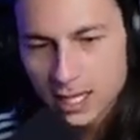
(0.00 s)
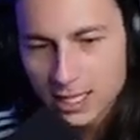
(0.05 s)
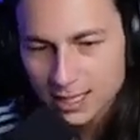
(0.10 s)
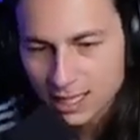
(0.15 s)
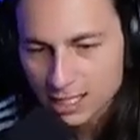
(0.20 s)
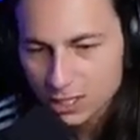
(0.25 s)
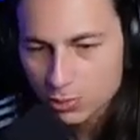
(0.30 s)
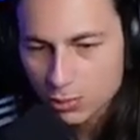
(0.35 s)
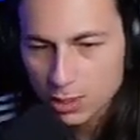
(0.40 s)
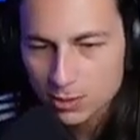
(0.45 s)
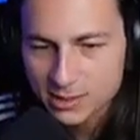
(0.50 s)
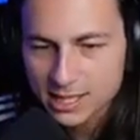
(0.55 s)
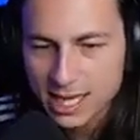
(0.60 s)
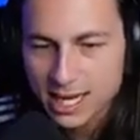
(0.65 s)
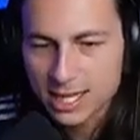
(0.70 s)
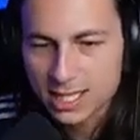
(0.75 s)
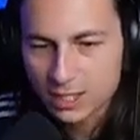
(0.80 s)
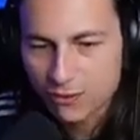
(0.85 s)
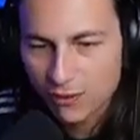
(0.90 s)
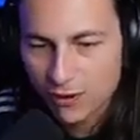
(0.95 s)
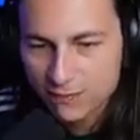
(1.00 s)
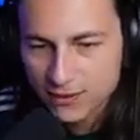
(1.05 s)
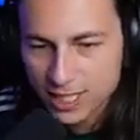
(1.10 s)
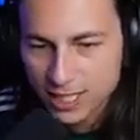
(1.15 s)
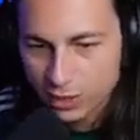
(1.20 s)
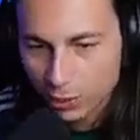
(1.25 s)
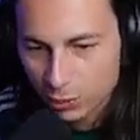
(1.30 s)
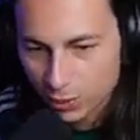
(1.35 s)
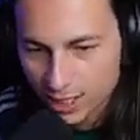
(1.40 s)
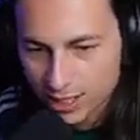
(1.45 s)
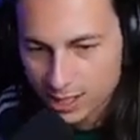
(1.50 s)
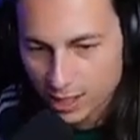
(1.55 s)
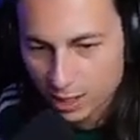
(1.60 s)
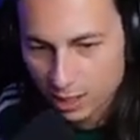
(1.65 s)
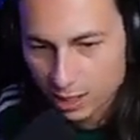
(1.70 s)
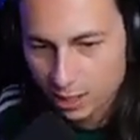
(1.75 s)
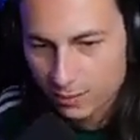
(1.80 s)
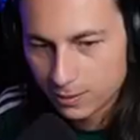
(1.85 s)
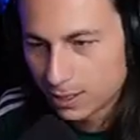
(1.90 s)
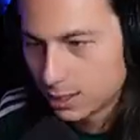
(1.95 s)
That's what I'm saying. It's 15 degrees
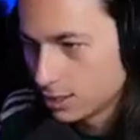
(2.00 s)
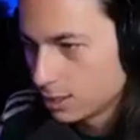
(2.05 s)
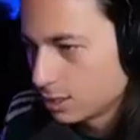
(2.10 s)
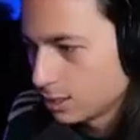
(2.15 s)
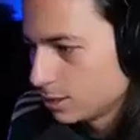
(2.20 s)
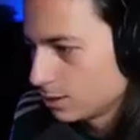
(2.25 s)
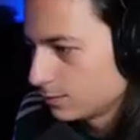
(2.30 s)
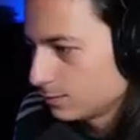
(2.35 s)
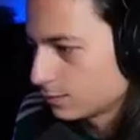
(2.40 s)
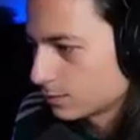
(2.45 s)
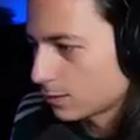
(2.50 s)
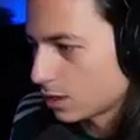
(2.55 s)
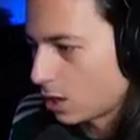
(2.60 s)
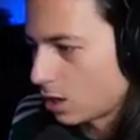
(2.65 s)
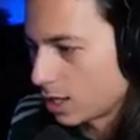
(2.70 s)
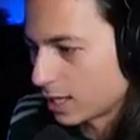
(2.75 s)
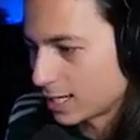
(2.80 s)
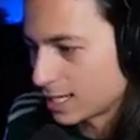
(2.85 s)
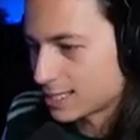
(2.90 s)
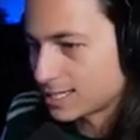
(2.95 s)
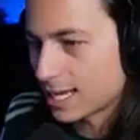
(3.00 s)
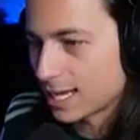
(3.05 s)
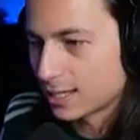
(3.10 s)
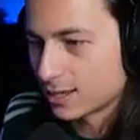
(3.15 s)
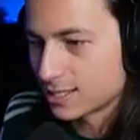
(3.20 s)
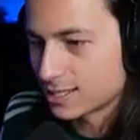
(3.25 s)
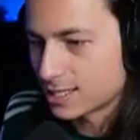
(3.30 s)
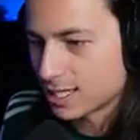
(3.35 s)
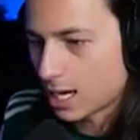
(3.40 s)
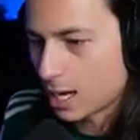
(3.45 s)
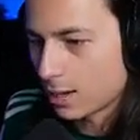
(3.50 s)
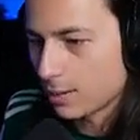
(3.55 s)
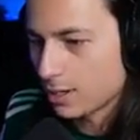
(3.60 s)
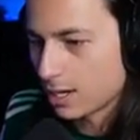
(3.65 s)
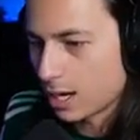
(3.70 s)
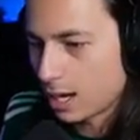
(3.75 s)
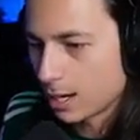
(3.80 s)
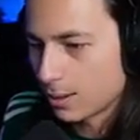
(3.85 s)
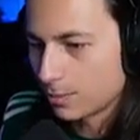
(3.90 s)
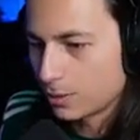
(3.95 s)
here. All right, guys. Hey, listen,
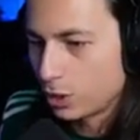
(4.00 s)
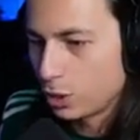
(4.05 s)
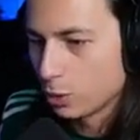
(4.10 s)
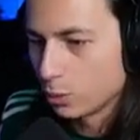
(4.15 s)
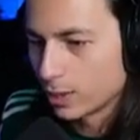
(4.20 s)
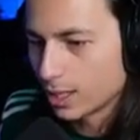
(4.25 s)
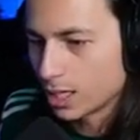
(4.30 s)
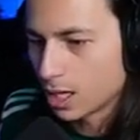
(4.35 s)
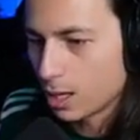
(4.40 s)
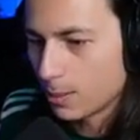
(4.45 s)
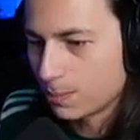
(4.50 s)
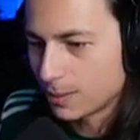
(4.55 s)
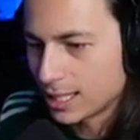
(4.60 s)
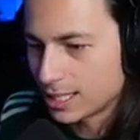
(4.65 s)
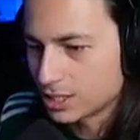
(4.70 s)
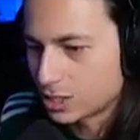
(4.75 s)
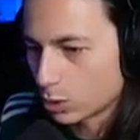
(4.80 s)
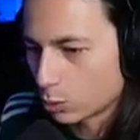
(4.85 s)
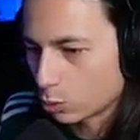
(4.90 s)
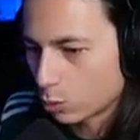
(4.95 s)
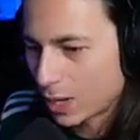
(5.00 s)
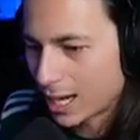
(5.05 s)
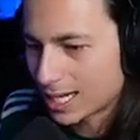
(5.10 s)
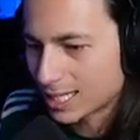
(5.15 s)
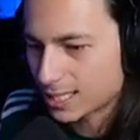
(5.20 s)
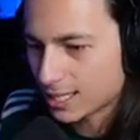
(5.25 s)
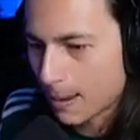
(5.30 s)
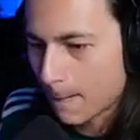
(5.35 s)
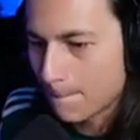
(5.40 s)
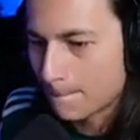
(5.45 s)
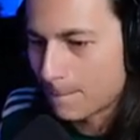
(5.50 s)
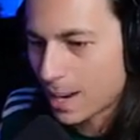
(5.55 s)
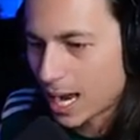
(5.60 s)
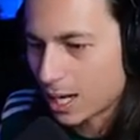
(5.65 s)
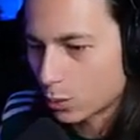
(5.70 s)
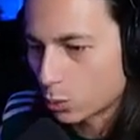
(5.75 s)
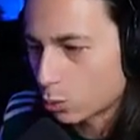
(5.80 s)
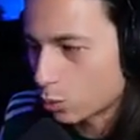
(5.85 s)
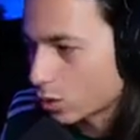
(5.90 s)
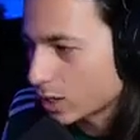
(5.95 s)
I'm queuing up into ranked
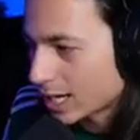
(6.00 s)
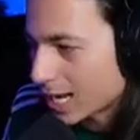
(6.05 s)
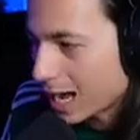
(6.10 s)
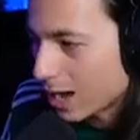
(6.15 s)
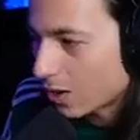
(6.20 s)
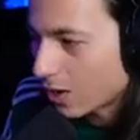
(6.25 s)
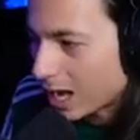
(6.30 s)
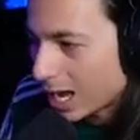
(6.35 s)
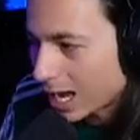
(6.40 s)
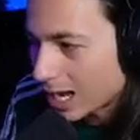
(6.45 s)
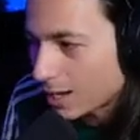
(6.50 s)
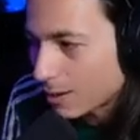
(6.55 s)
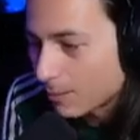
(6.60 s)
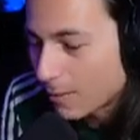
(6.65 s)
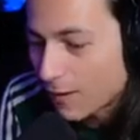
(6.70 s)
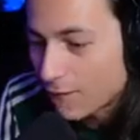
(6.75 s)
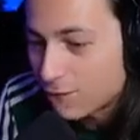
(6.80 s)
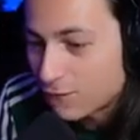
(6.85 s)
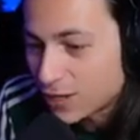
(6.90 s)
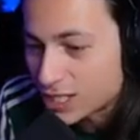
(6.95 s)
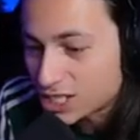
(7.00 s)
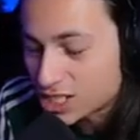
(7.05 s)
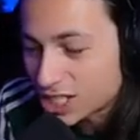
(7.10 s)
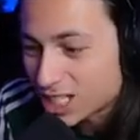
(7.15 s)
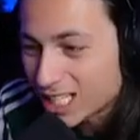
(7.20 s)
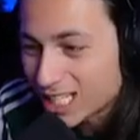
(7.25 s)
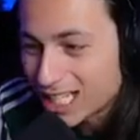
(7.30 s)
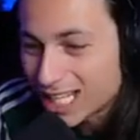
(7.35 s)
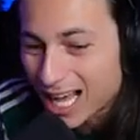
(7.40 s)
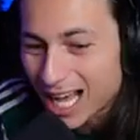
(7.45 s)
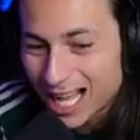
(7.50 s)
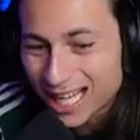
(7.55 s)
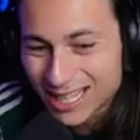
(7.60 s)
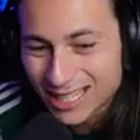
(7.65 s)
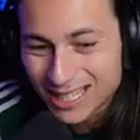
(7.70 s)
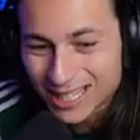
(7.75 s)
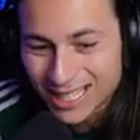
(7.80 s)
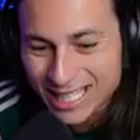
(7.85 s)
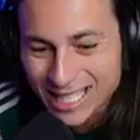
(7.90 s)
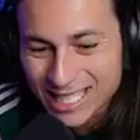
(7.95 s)
battle royale. I am officially
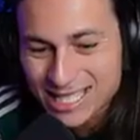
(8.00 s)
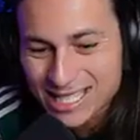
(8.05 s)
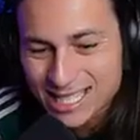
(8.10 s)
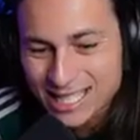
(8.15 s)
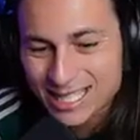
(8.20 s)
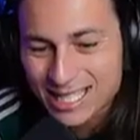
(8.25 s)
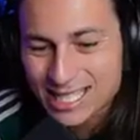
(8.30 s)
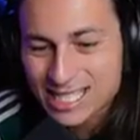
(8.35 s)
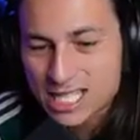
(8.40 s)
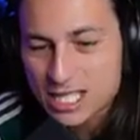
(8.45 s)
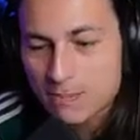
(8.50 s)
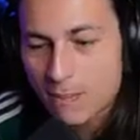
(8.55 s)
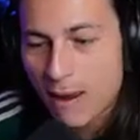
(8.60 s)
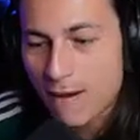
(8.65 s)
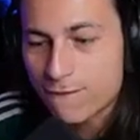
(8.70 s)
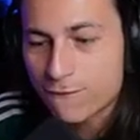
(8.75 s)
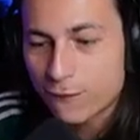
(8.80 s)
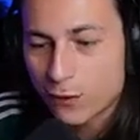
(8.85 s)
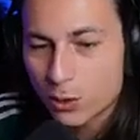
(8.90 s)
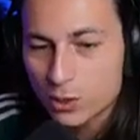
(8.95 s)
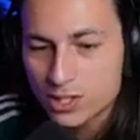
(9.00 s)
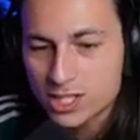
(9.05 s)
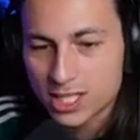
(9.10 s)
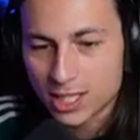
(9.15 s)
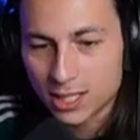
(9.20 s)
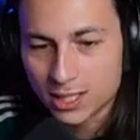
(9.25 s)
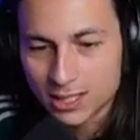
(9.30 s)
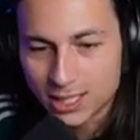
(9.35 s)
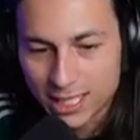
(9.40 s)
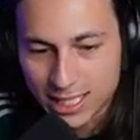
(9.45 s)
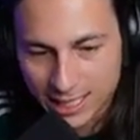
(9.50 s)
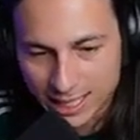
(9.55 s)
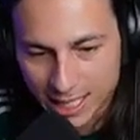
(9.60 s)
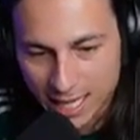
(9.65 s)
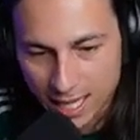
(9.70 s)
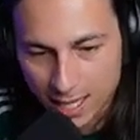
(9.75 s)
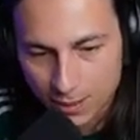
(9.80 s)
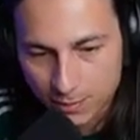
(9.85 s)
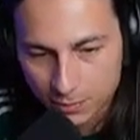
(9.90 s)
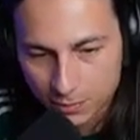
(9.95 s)
elite. This is my first elite
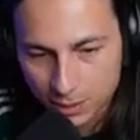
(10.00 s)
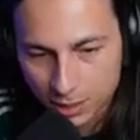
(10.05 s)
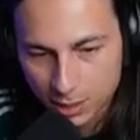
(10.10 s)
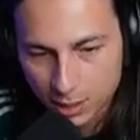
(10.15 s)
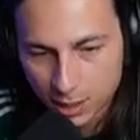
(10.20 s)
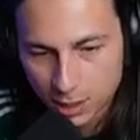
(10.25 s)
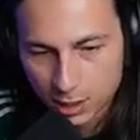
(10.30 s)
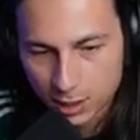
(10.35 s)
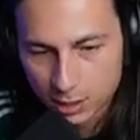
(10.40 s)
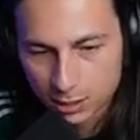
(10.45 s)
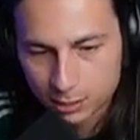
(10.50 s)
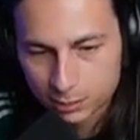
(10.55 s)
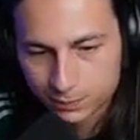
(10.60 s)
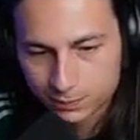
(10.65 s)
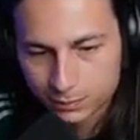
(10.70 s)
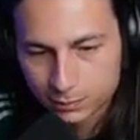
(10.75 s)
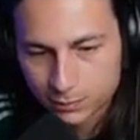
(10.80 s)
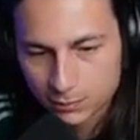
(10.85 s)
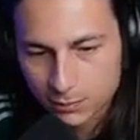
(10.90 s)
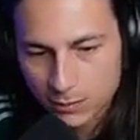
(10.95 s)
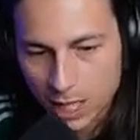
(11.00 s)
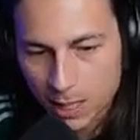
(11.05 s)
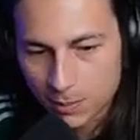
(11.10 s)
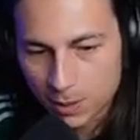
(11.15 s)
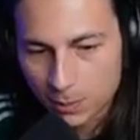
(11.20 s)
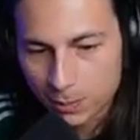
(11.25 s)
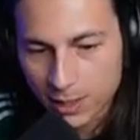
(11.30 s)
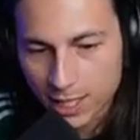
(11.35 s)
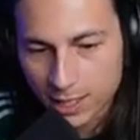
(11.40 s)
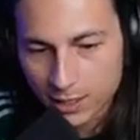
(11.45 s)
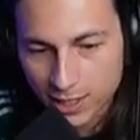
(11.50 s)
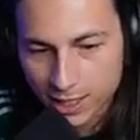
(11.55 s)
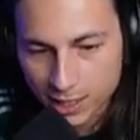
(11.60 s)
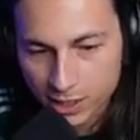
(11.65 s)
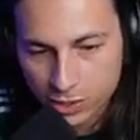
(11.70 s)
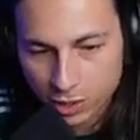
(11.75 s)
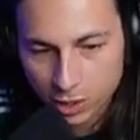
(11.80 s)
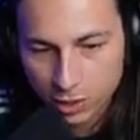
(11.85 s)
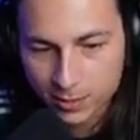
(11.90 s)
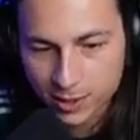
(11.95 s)
game. I'm gonna play it like
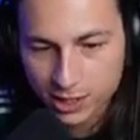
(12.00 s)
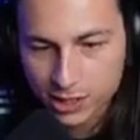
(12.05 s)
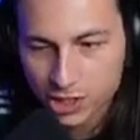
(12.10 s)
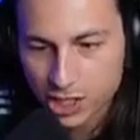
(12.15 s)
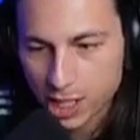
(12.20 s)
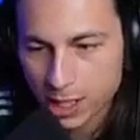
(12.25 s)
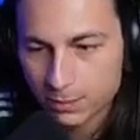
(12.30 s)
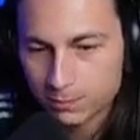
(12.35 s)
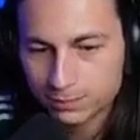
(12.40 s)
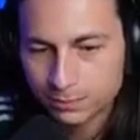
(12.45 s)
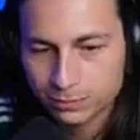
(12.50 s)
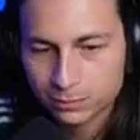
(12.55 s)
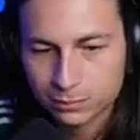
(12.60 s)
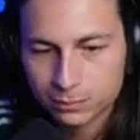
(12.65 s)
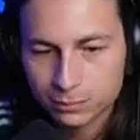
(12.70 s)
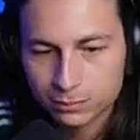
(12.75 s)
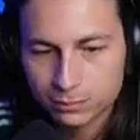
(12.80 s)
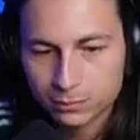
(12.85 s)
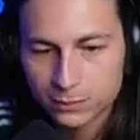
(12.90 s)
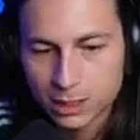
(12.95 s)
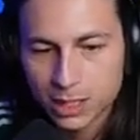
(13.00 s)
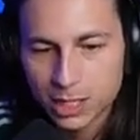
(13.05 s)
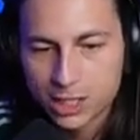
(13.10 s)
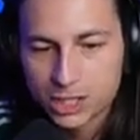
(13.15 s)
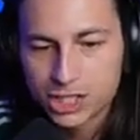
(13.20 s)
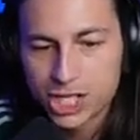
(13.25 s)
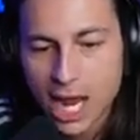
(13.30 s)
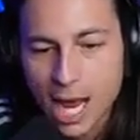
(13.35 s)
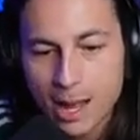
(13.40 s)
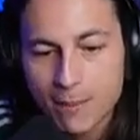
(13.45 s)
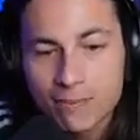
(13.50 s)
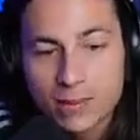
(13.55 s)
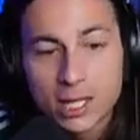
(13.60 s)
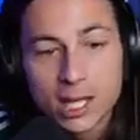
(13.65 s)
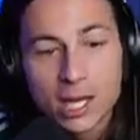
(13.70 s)
a tournament, chat. Chat.